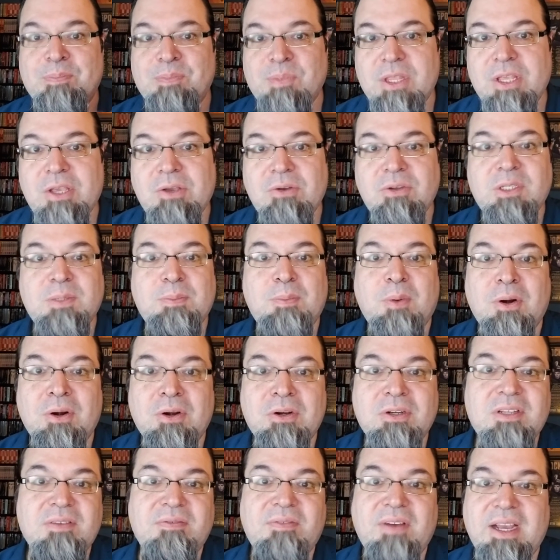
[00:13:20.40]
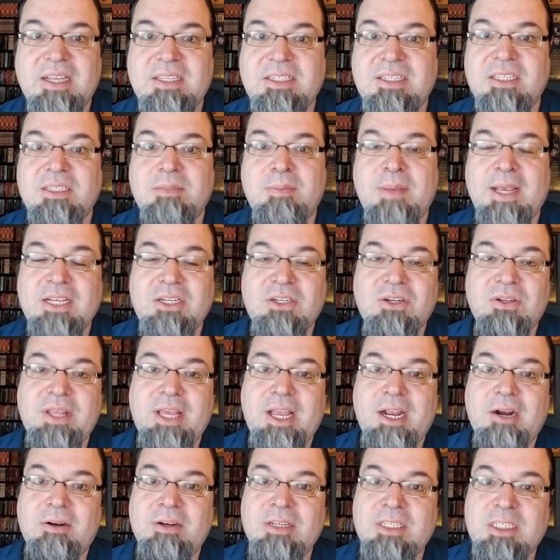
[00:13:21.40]
Use burner devices, make sure
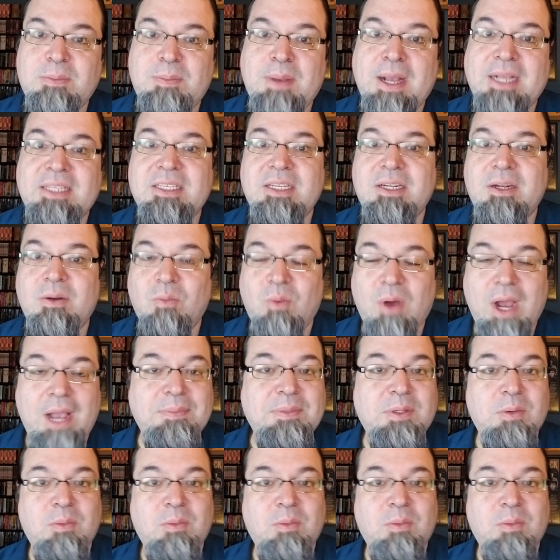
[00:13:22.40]
they are inspected and wiped,